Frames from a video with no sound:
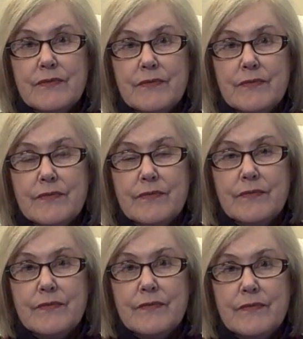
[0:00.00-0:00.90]

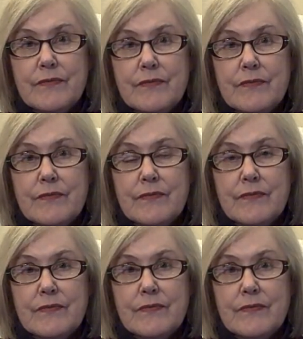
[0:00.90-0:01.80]

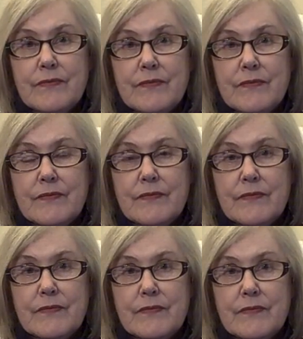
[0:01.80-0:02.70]

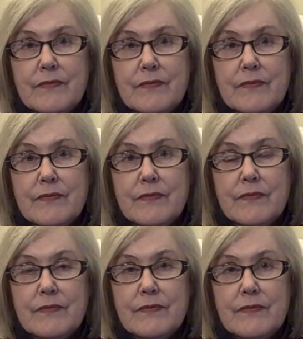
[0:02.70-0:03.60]

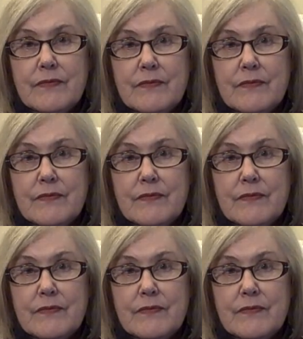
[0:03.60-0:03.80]
[no speech]